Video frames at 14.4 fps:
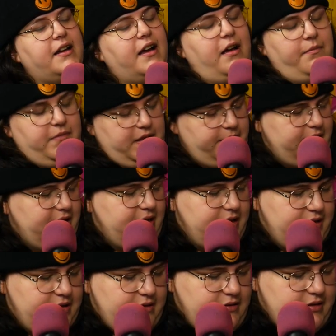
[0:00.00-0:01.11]
um, let me
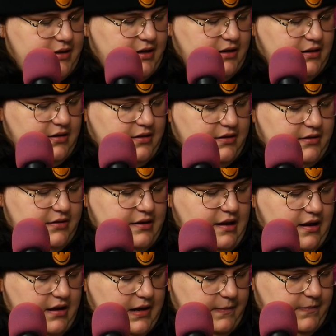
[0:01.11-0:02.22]
get their
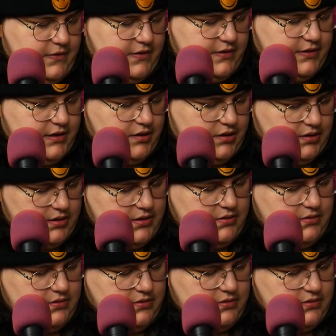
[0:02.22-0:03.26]
name. Hold on. Which, if you want